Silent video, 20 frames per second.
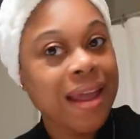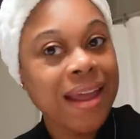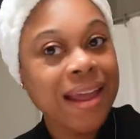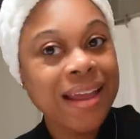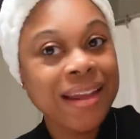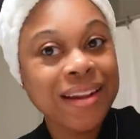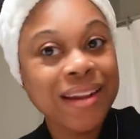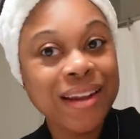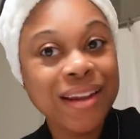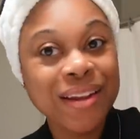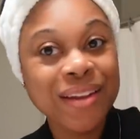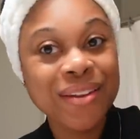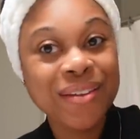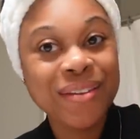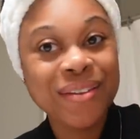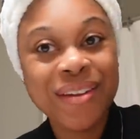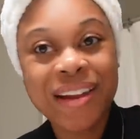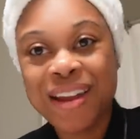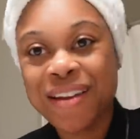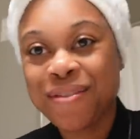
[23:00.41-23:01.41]

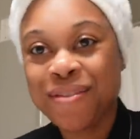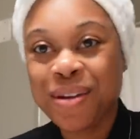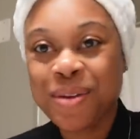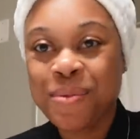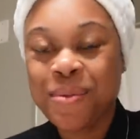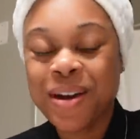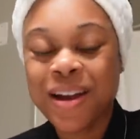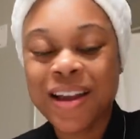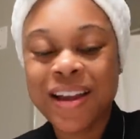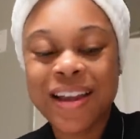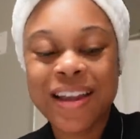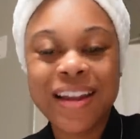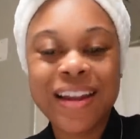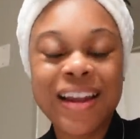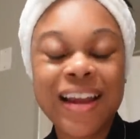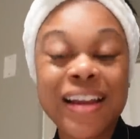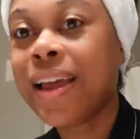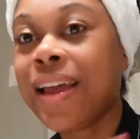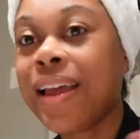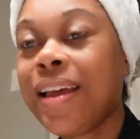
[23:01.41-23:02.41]
Hello,
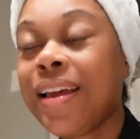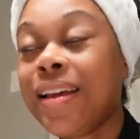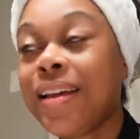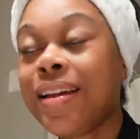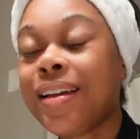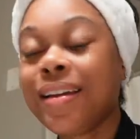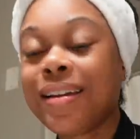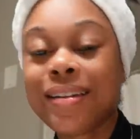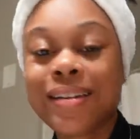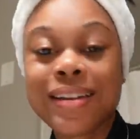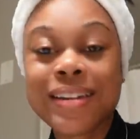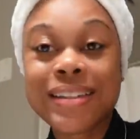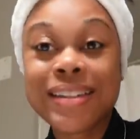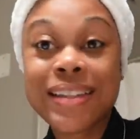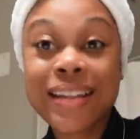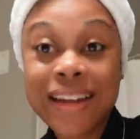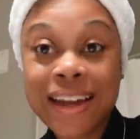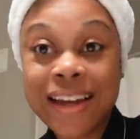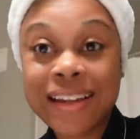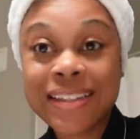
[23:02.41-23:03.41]
everyone
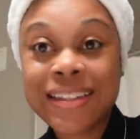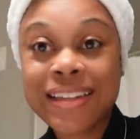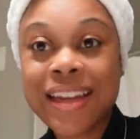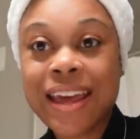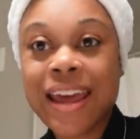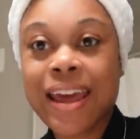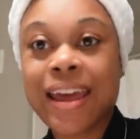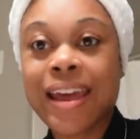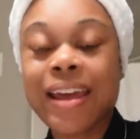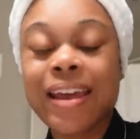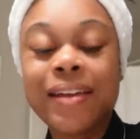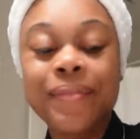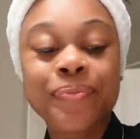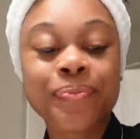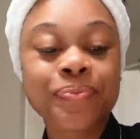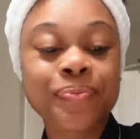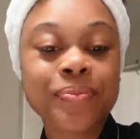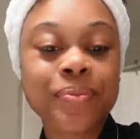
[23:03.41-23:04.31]
it's the next day.